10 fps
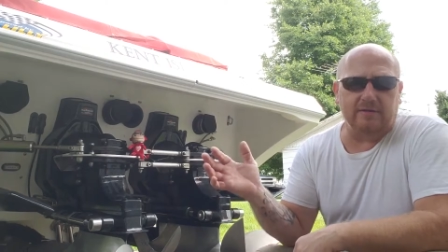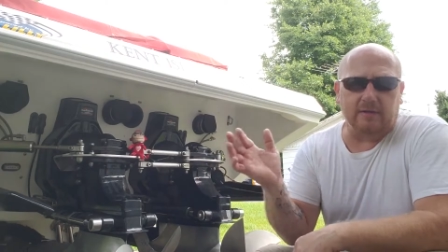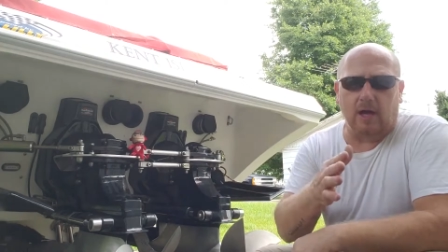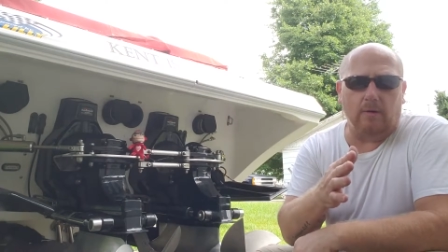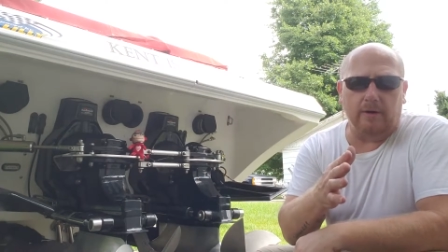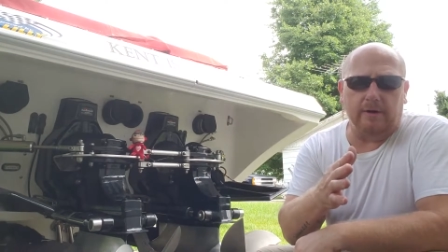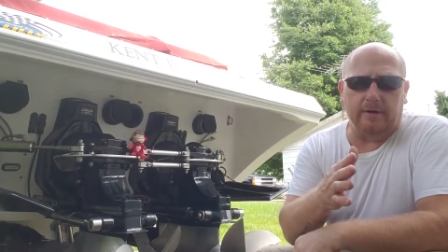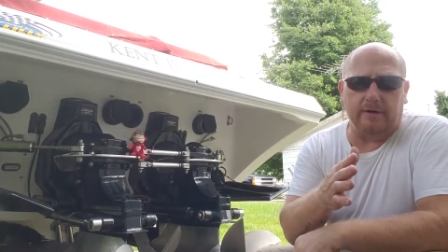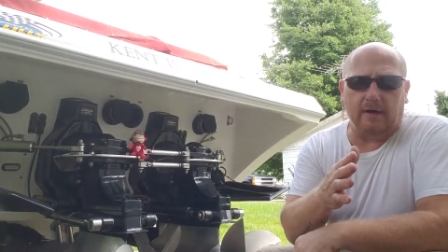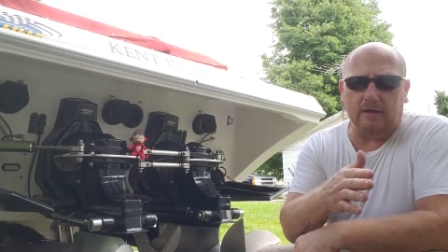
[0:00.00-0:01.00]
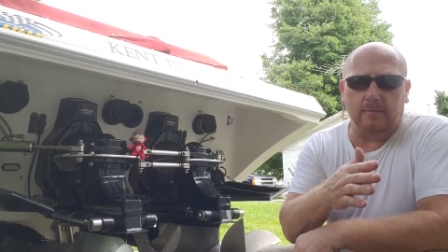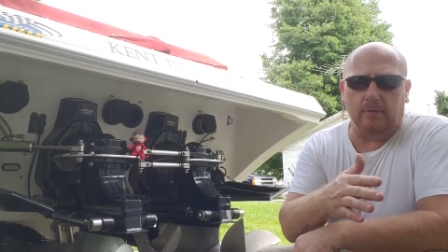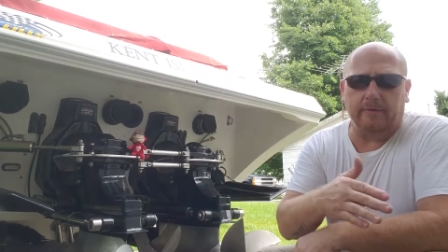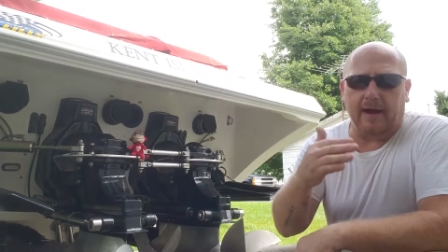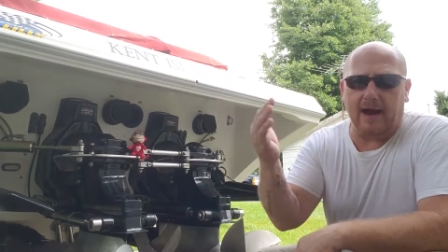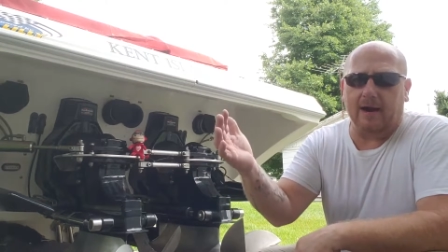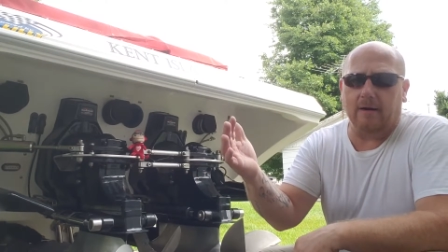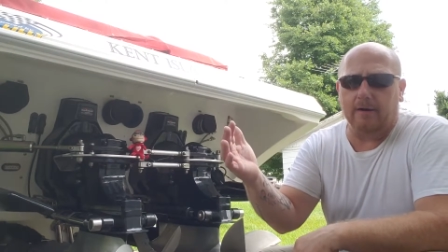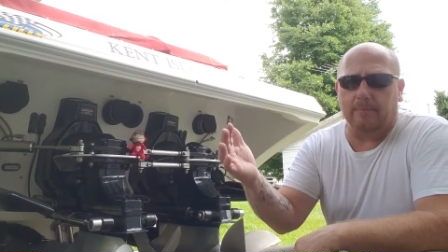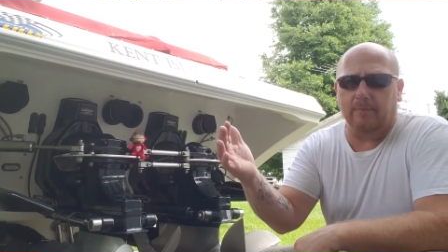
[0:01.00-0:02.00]
the lower your deductible, the
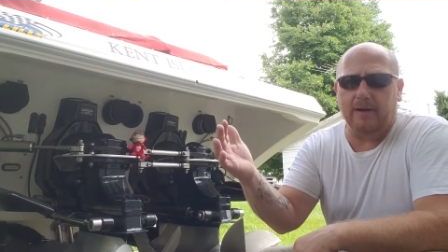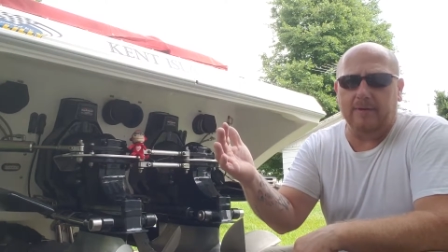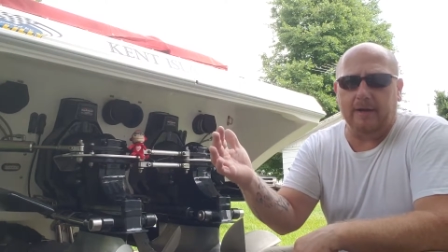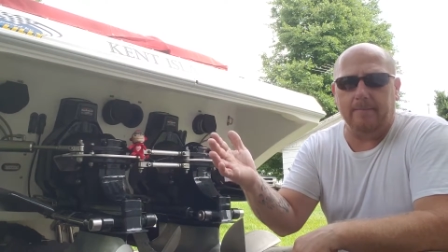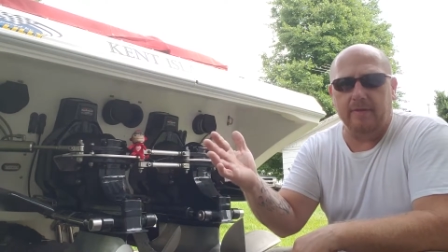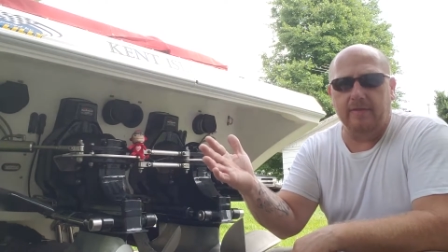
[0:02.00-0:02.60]
higher your premium.